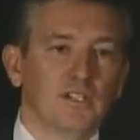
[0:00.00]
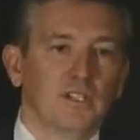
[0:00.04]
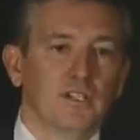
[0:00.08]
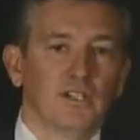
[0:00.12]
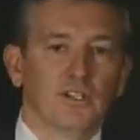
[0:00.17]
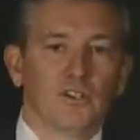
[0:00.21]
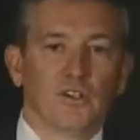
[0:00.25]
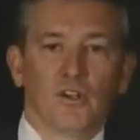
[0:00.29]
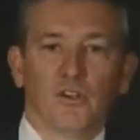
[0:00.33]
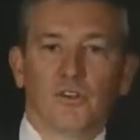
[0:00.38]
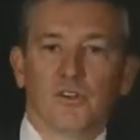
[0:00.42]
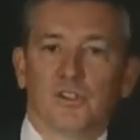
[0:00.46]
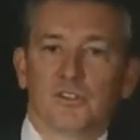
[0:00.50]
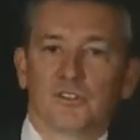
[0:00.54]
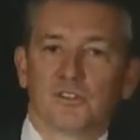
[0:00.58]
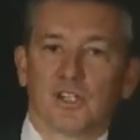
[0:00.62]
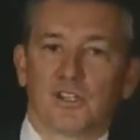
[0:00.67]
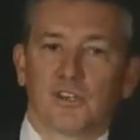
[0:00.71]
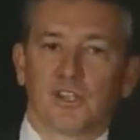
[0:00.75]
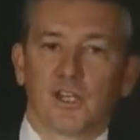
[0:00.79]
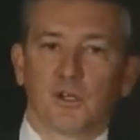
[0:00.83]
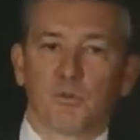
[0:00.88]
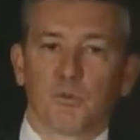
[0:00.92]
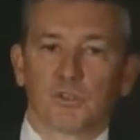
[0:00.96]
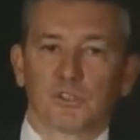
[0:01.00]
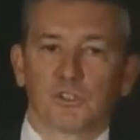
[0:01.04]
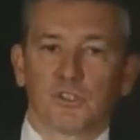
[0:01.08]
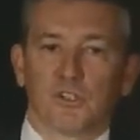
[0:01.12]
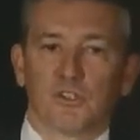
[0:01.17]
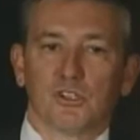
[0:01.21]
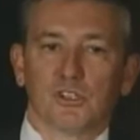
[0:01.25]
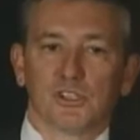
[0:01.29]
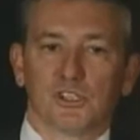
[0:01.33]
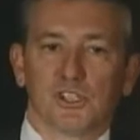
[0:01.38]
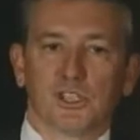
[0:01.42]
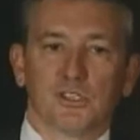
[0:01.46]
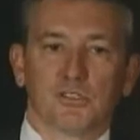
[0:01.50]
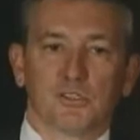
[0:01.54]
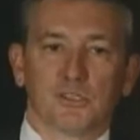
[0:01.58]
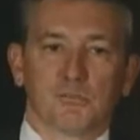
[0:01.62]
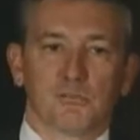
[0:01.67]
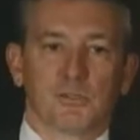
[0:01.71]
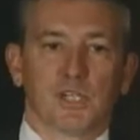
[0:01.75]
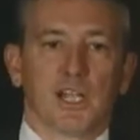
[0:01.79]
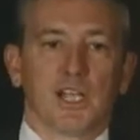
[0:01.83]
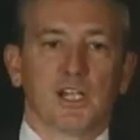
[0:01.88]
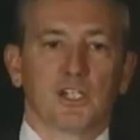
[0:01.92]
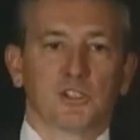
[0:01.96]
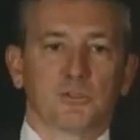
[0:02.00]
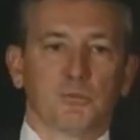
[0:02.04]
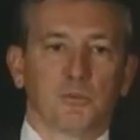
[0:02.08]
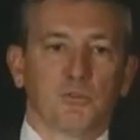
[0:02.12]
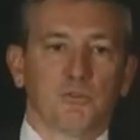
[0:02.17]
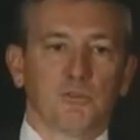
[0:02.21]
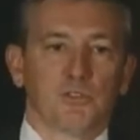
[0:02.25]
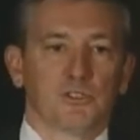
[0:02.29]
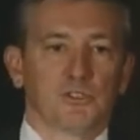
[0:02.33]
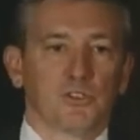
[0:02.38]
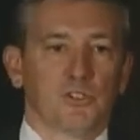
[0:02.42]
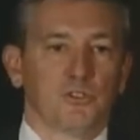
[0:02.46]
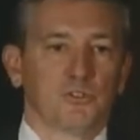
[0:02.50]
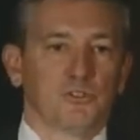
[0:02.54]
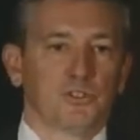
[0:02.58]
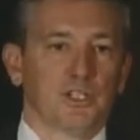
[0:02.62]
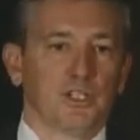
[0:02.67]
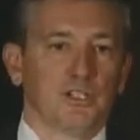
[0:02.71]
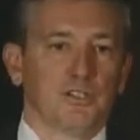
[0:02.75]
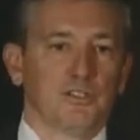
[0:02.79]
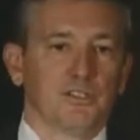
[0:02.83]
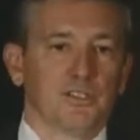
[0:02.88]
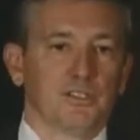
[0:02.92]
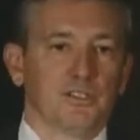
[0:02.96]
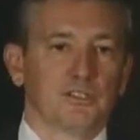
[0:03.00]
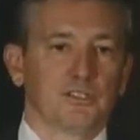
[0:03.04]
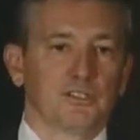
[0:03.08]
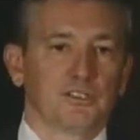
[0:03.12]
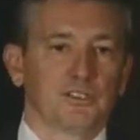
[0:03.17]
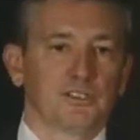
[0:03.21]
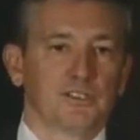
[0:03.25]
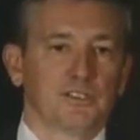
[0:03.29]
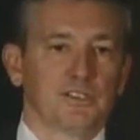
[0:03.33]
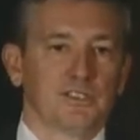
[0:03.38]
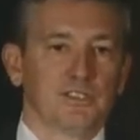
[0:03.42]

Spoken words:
and all this, I think we're starting to see some tangible results out of this.